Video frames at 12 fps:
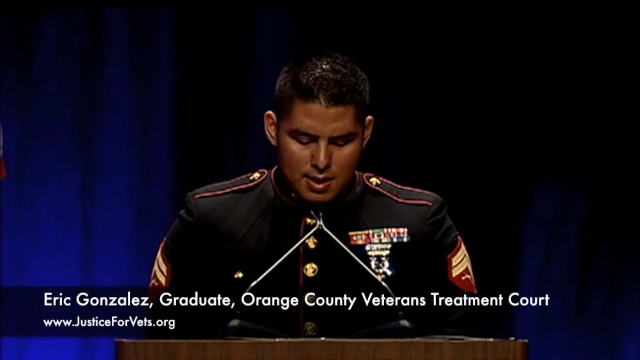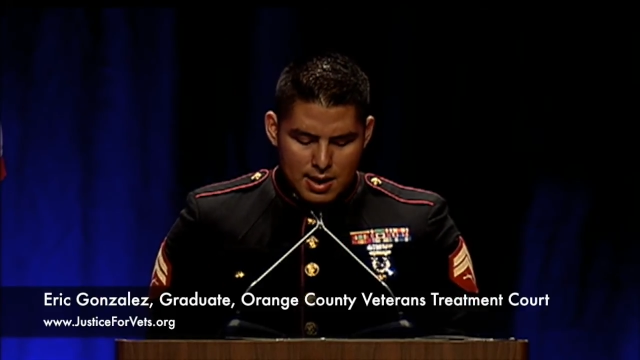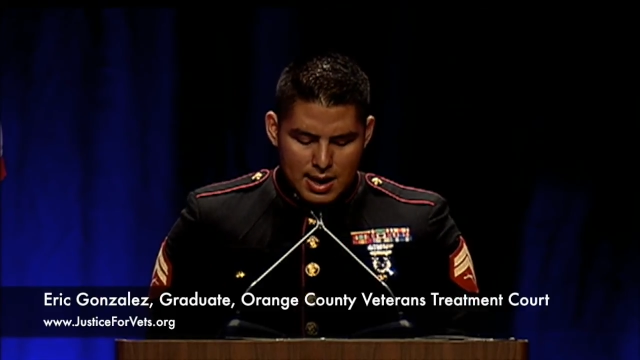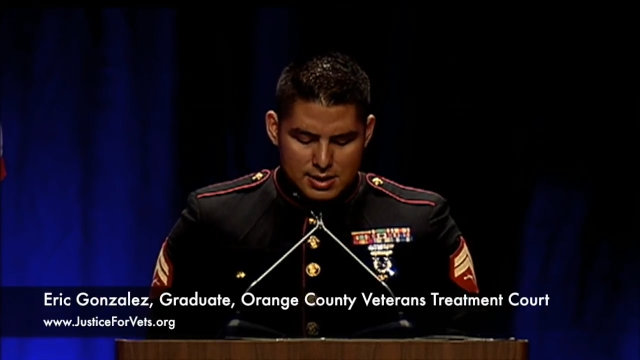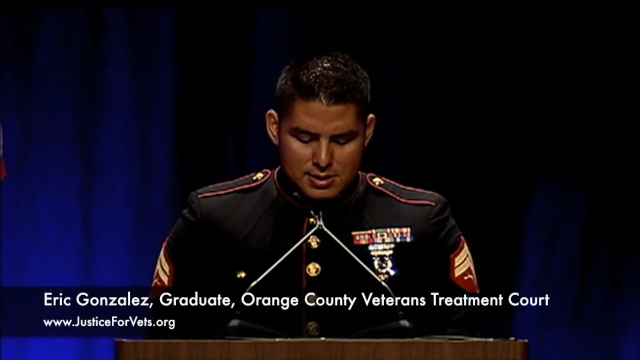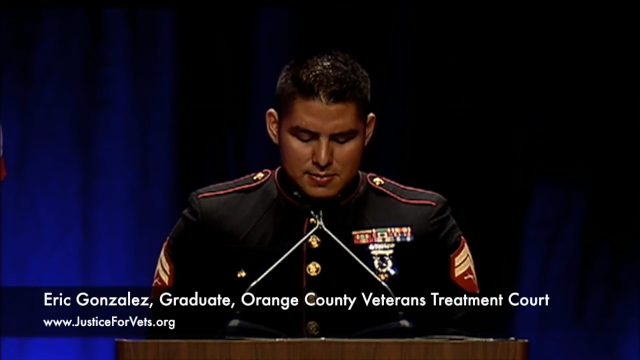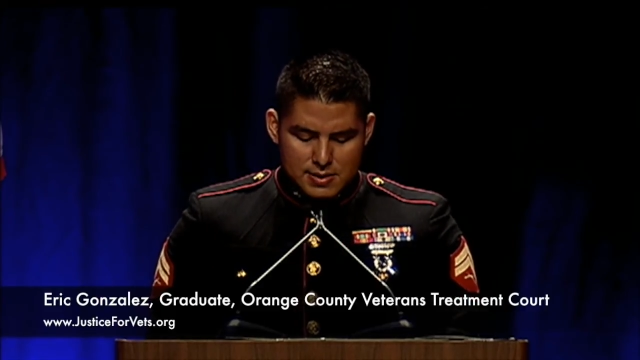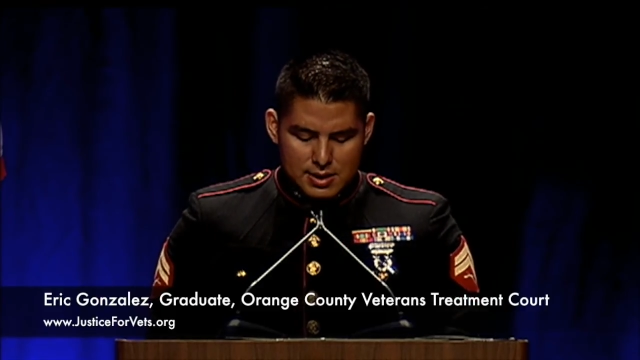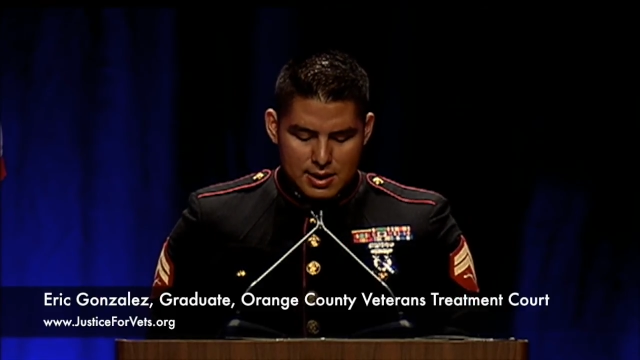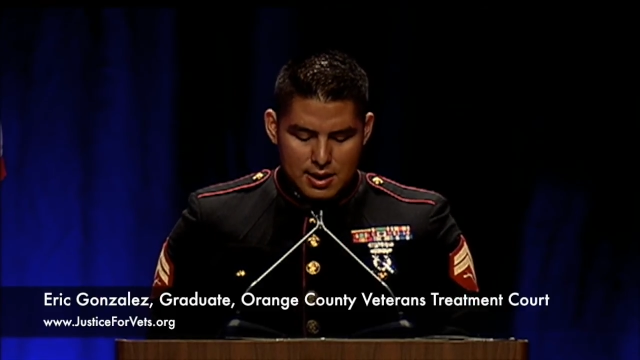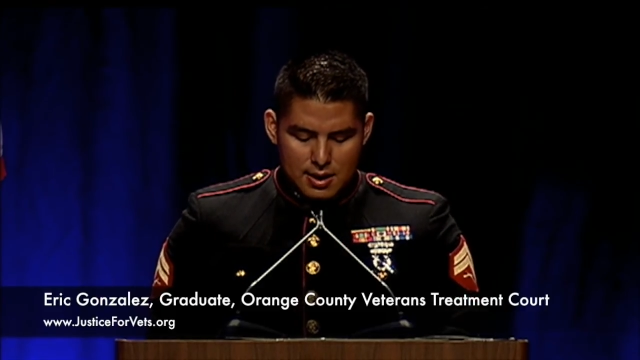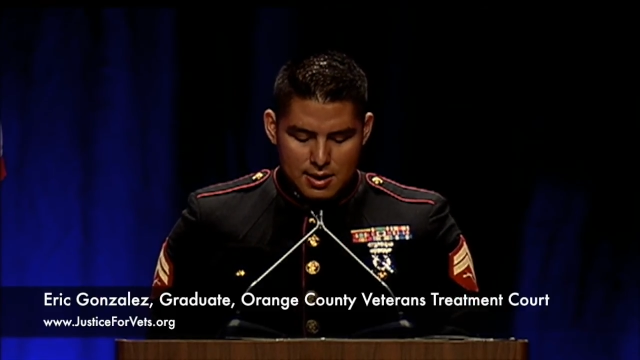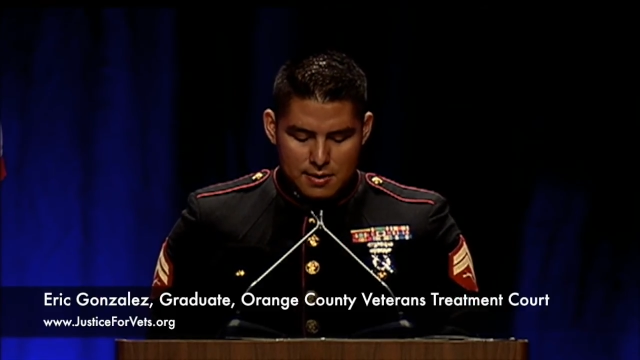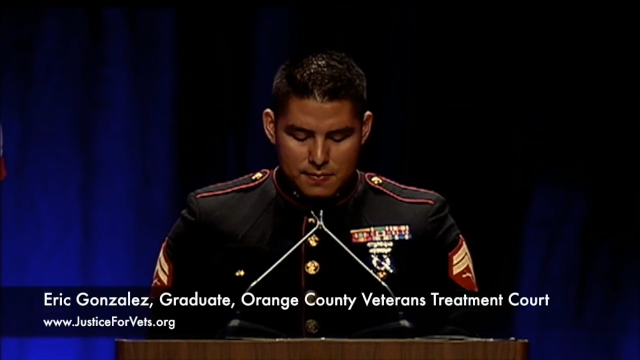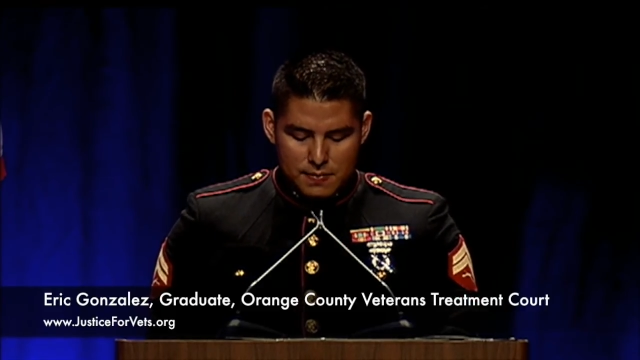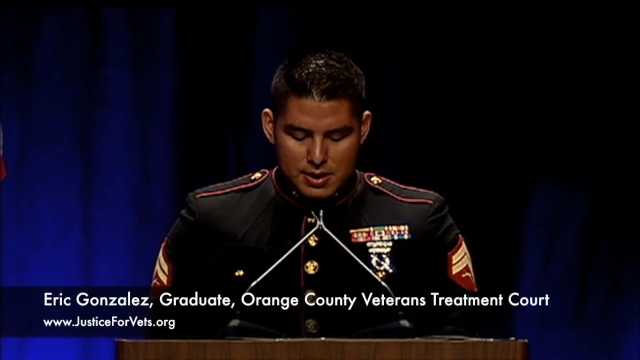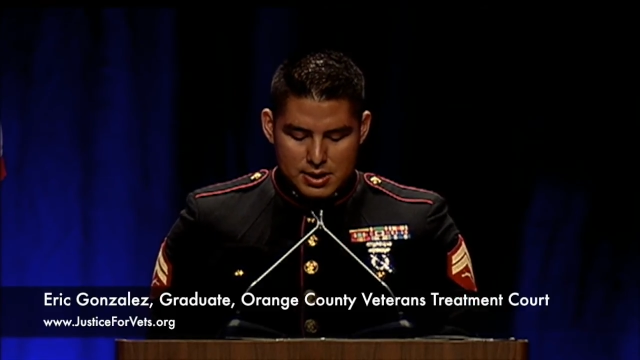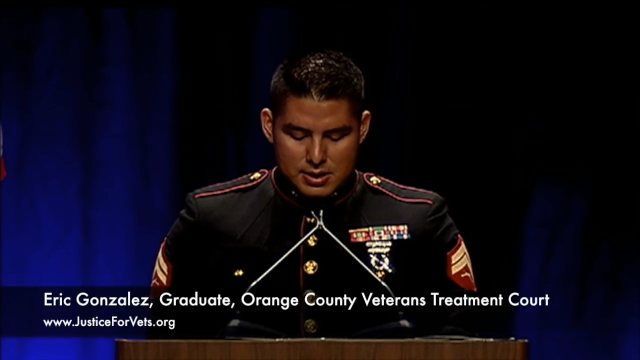As of today, I'm
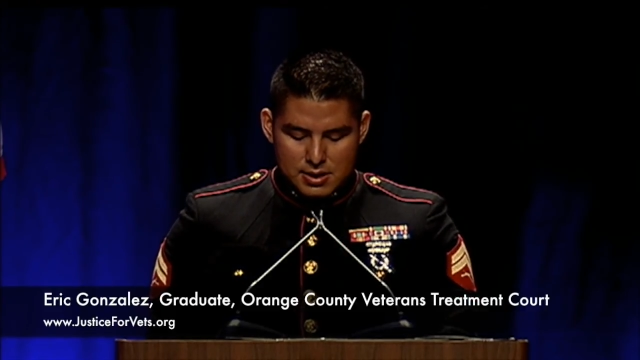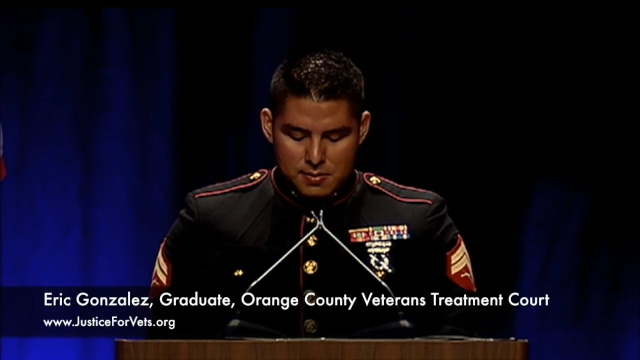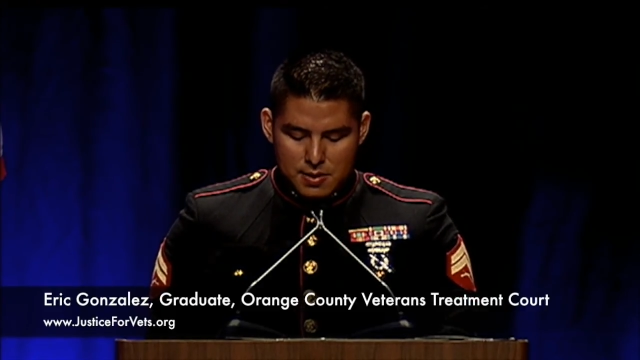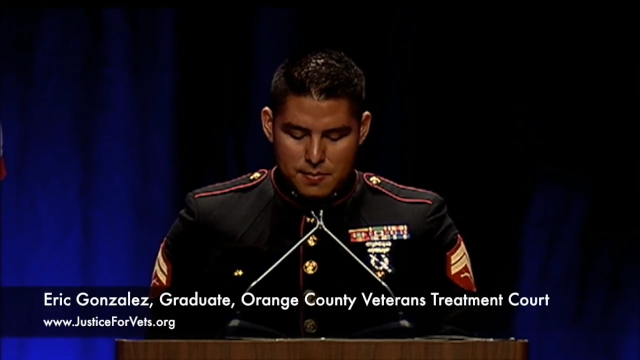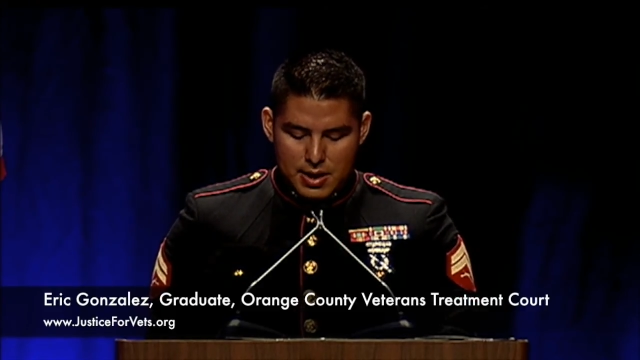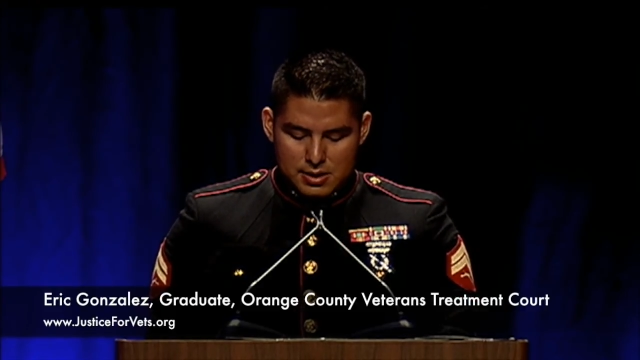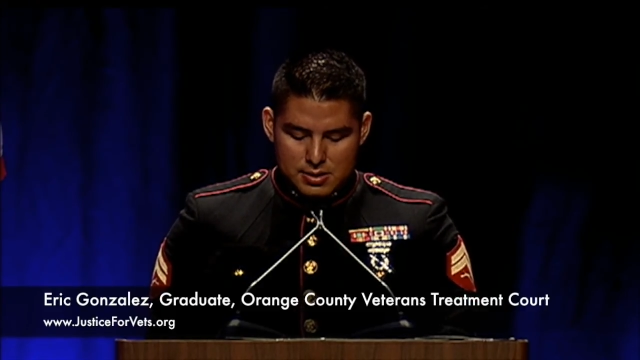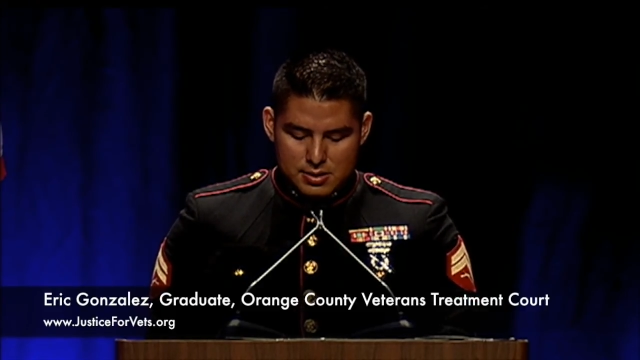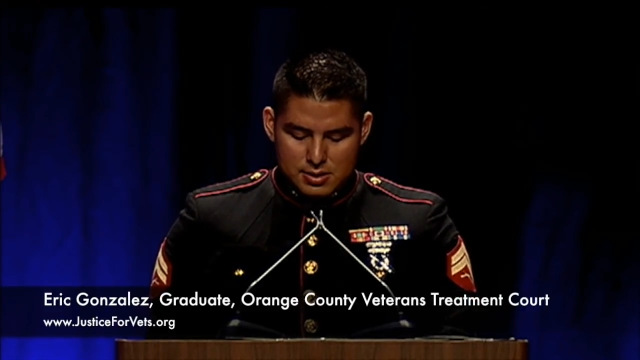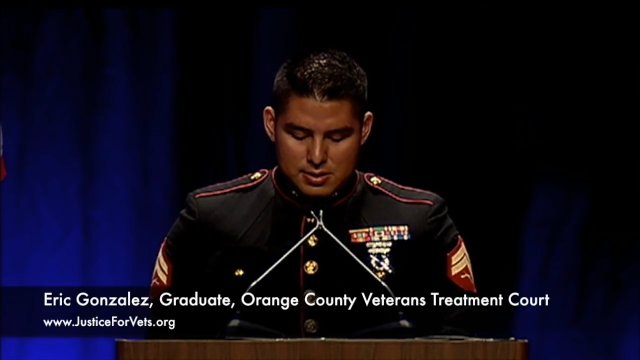finishing up my Bachelor's